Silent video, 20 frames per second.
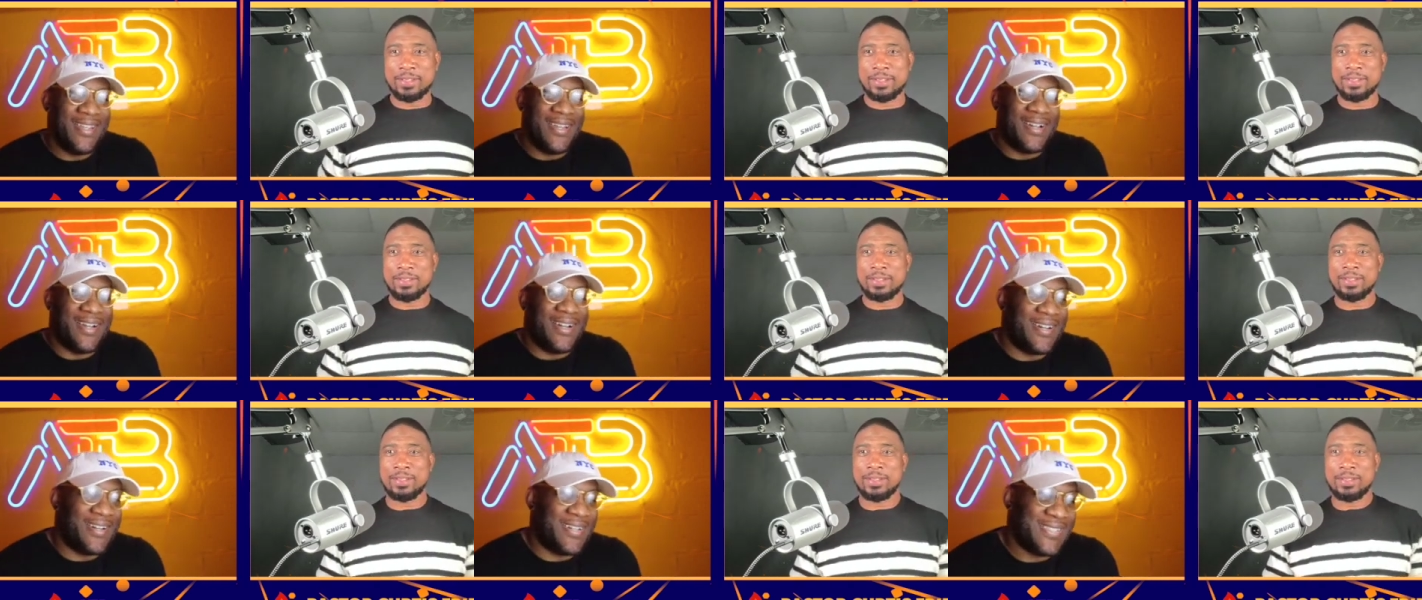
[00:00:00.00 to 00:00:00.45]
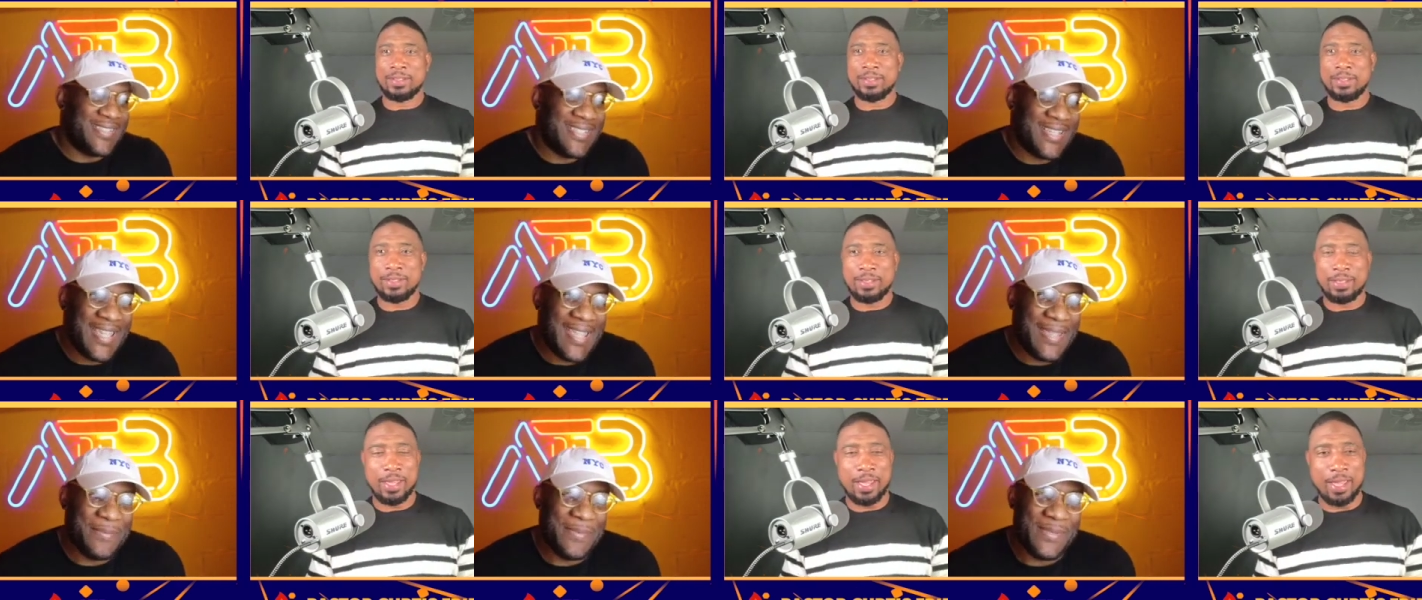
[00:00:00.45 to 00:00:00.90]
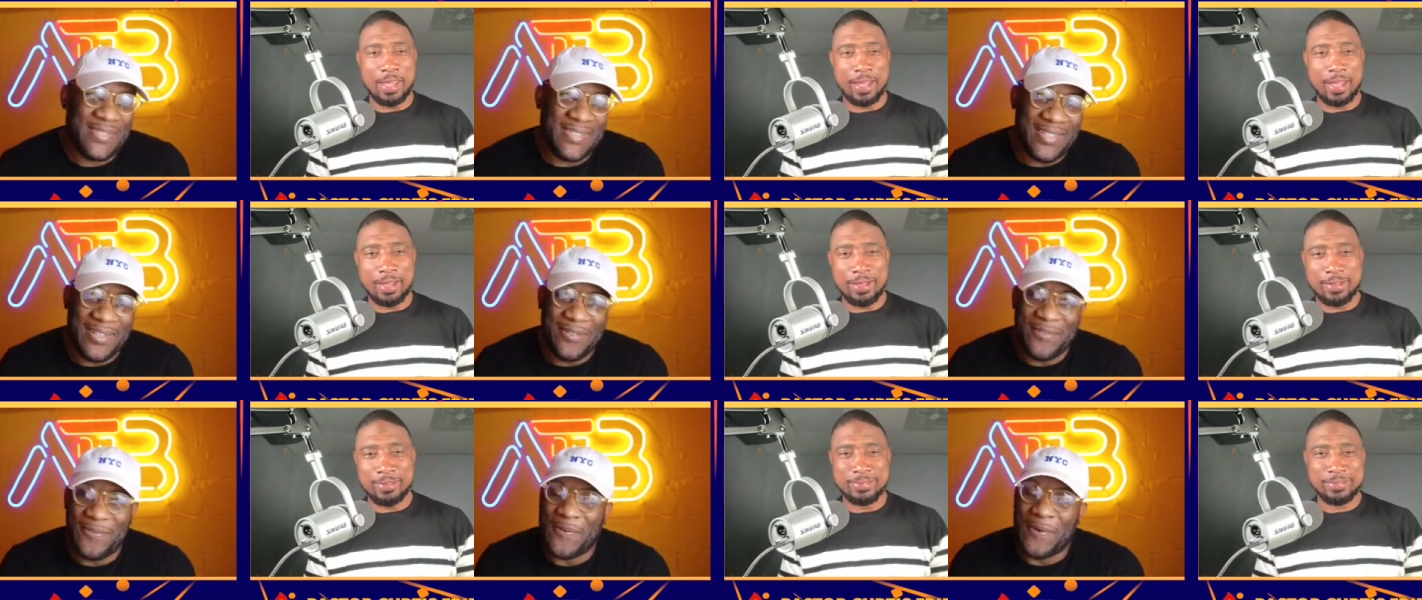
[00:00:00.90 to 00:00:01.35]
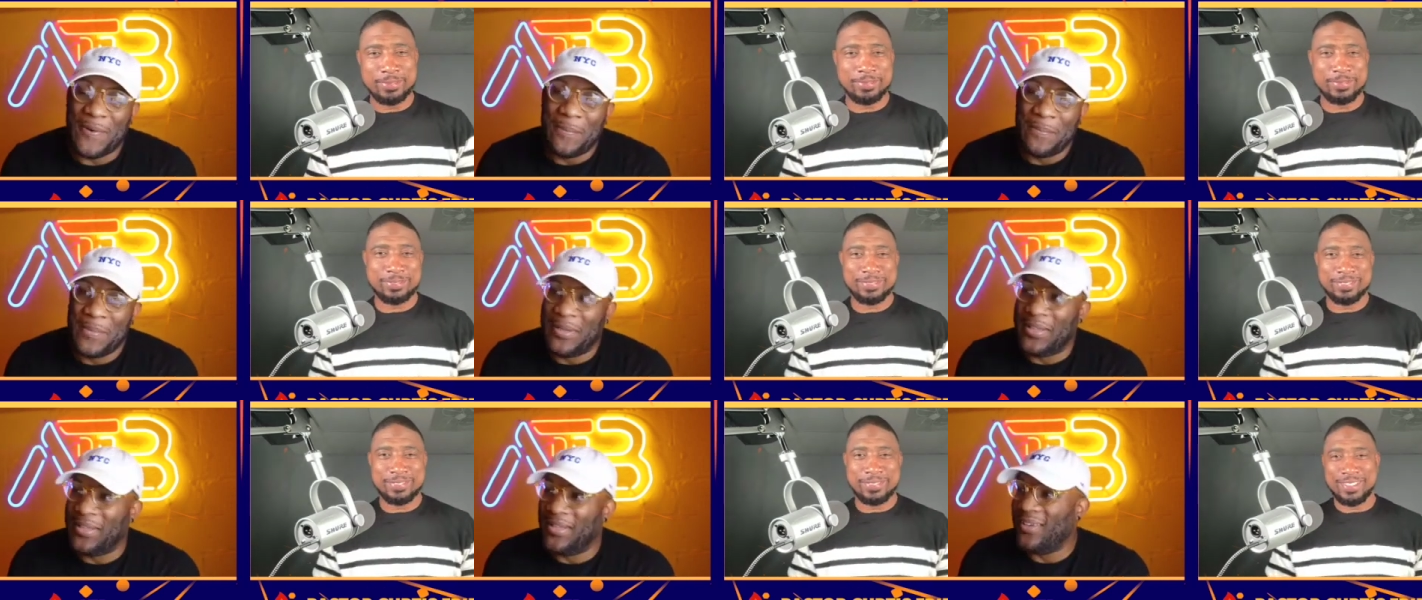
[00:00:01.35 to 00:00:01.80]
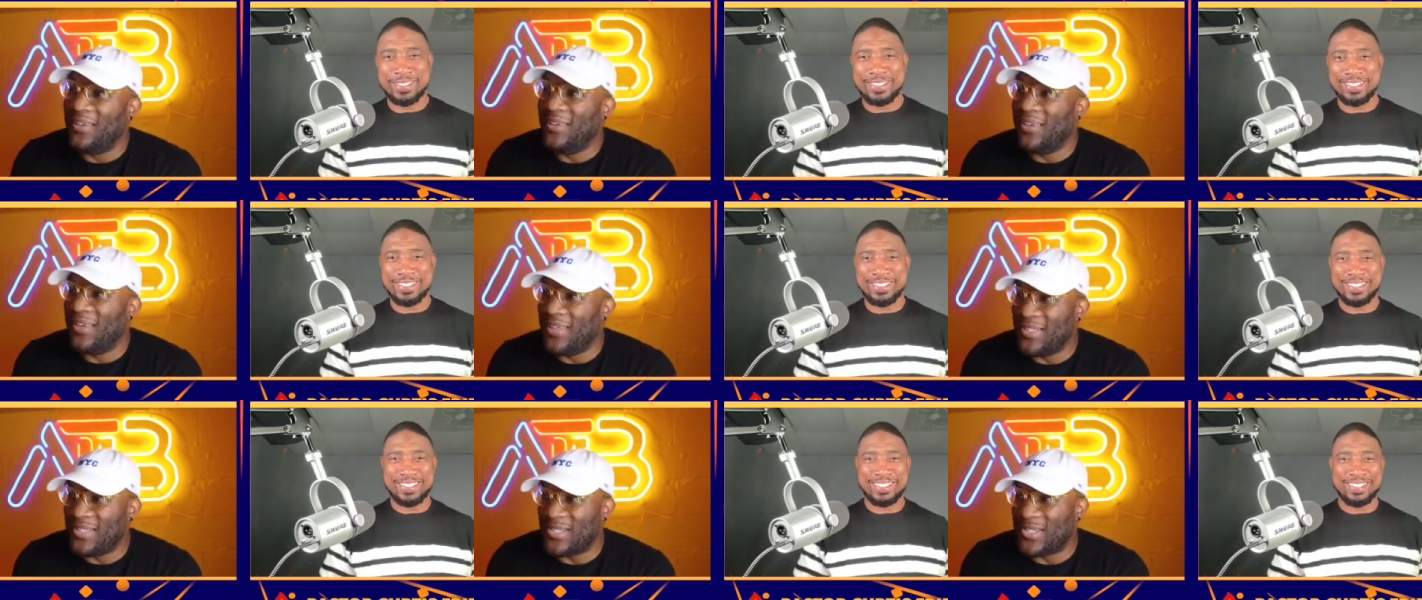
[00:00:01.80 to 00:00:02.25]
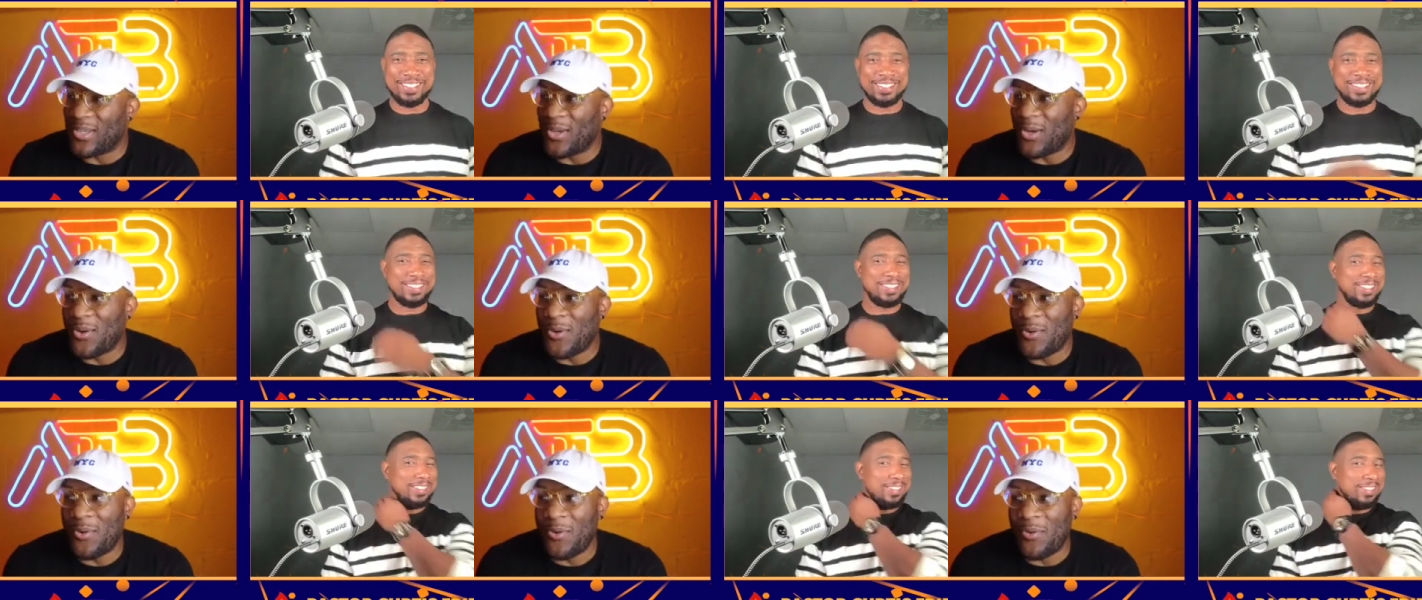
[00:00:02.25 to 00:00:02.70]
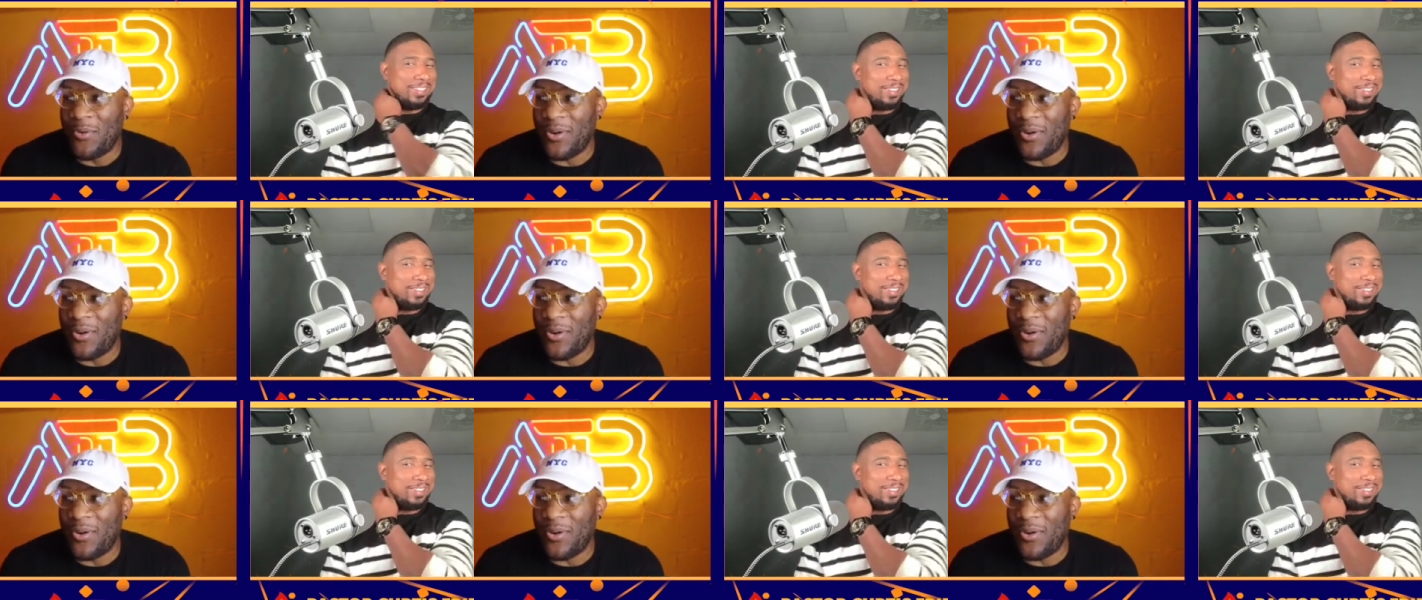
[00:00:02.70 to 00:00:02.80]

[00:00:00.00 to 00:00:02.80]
Speaker 1: uh, same city for a minute. And so